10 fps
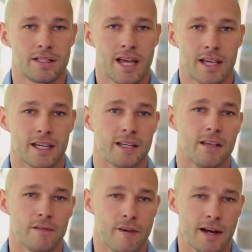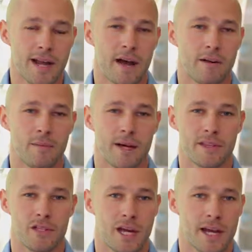Second, find out
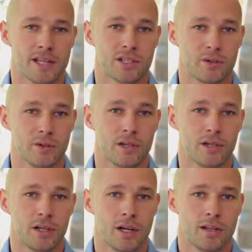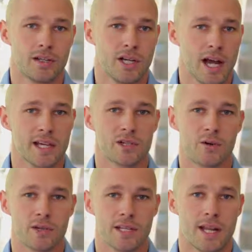about the GIS Corps. The GIS
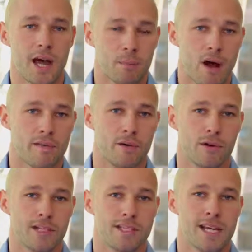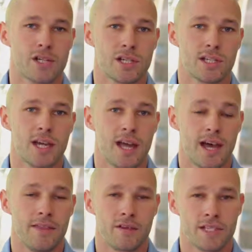Corps is a nonprofit organization,
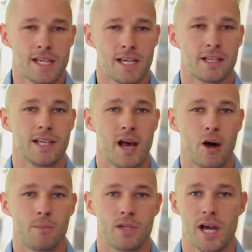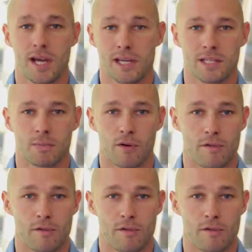and they're seeking to help GIS